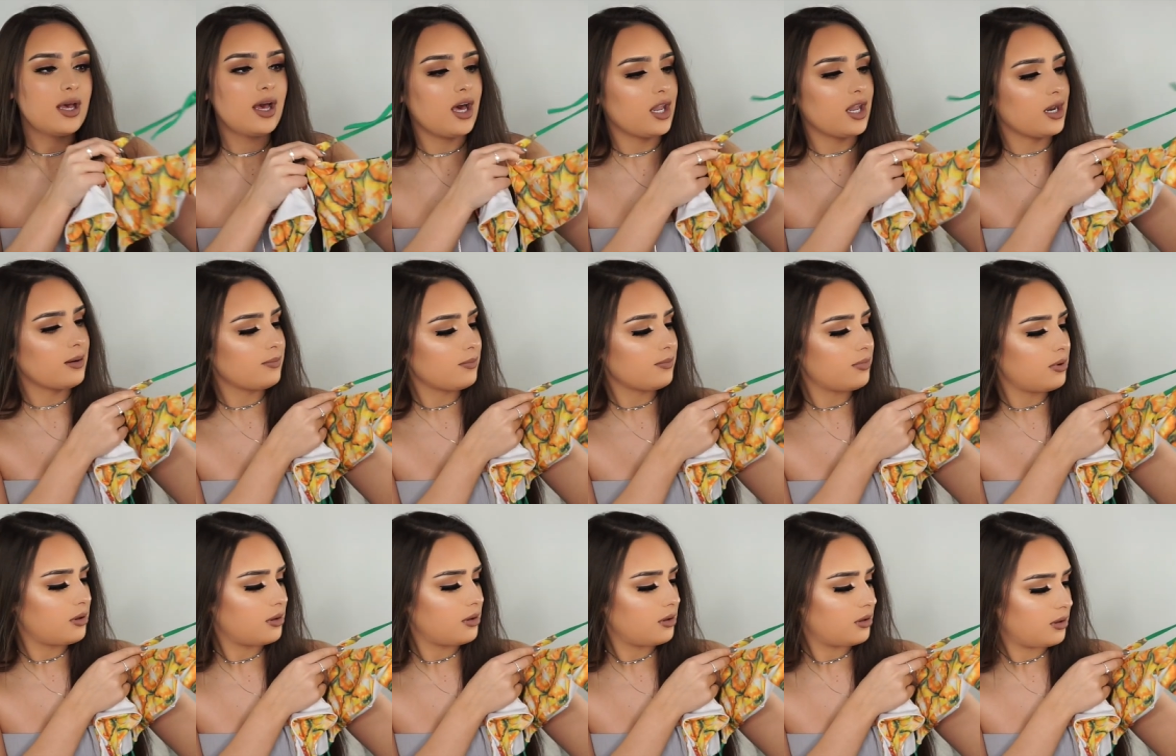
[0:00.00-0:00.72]
and
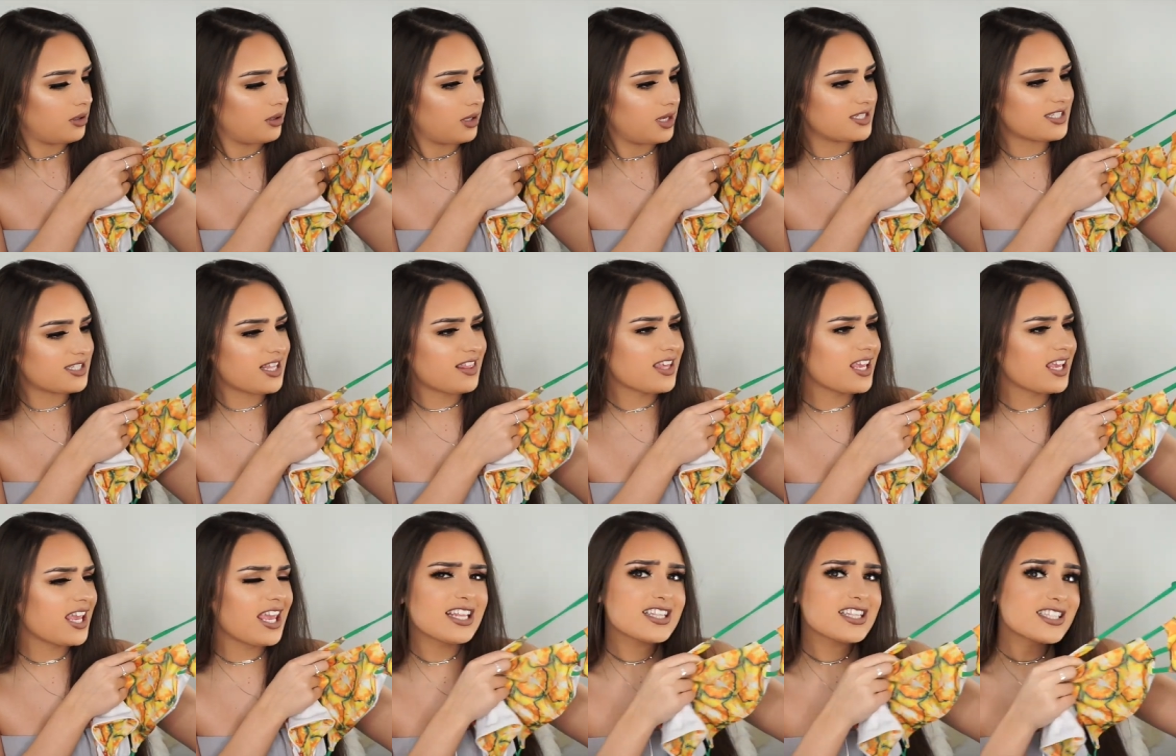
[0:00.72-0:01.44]
I'm is that
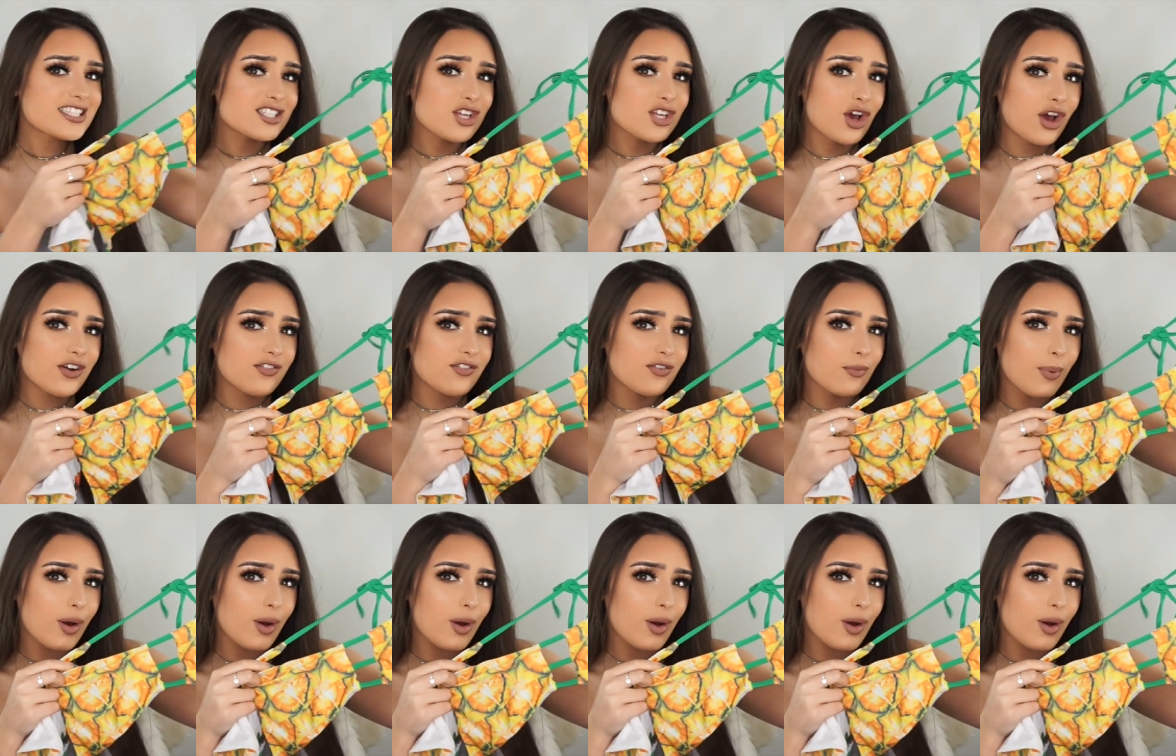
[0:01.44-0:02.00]
the inside of a